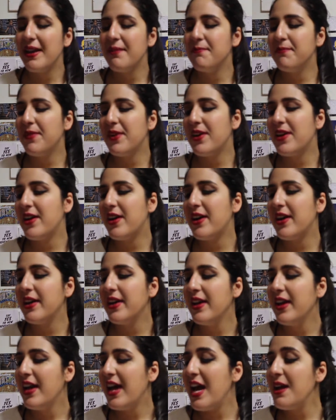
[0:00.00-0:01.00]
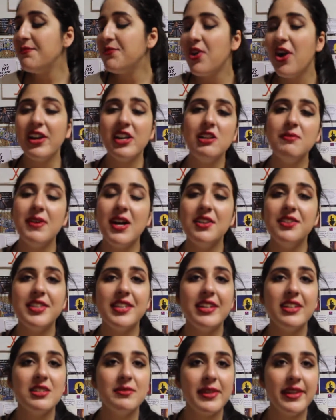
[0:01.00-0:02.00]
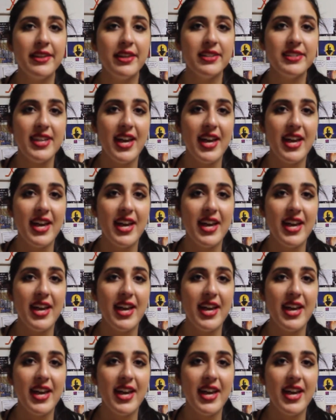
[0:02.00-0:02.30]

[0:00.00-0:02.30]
but I'm talking about this because